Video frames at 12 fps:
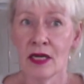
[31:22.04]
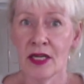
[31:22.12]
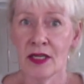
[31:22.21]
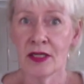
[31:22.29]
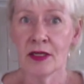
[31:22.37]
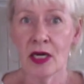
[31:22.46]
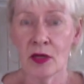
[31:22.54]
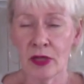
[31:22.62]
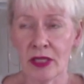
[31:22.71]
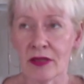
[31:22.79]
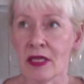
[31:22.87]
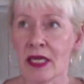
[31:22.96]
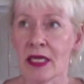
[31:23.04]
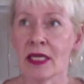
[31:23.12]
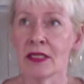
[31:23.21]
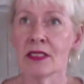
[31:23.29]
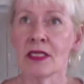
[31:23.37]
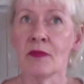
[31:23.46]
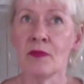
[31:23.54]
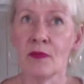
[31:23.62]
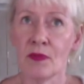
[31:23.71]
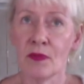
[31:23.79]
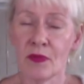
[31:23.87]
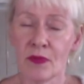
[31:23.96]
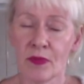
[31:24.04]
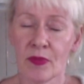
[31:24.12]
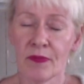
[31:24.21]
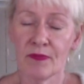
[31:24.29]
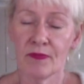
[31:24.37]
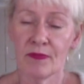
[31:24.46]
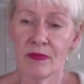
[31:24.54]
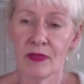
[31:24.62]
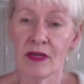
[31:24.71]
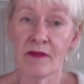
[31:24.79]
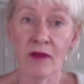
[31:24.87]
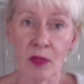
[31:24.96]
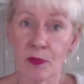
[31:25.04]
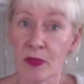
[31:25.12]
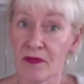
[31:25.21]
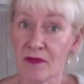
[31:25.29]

now that they get some development